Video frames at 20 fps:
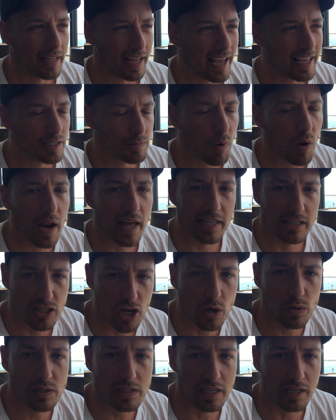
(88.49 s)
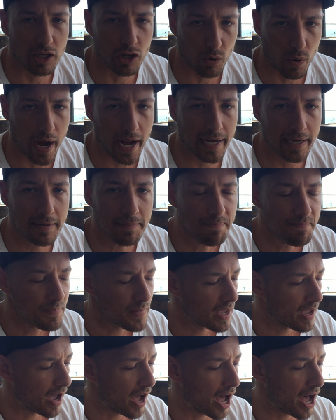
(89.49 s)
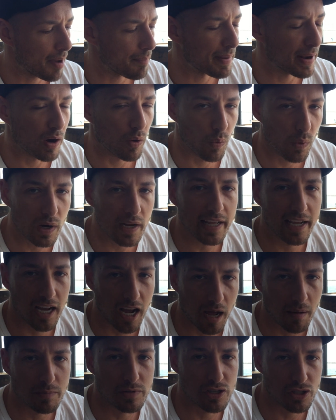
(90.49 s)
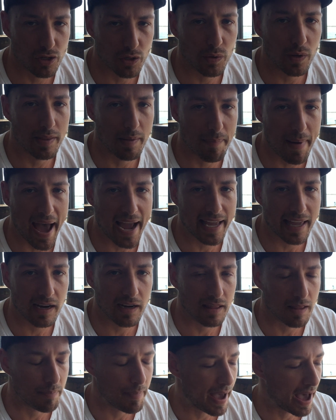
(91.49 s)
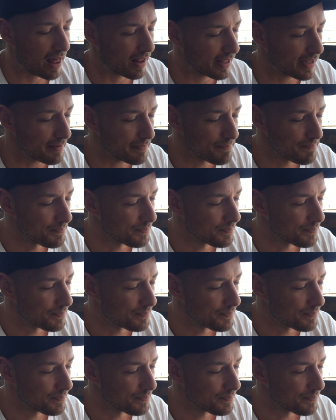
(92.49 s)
It's more like toasted grain, but it really comes through on the back end of the palate.